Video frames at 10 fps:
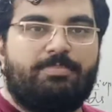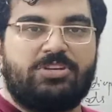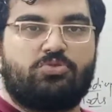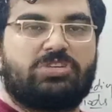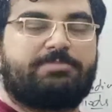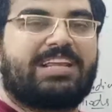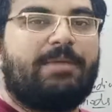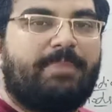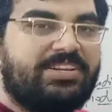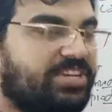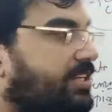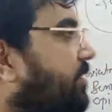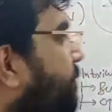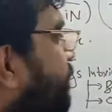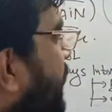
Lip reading: Please do subscribe my channel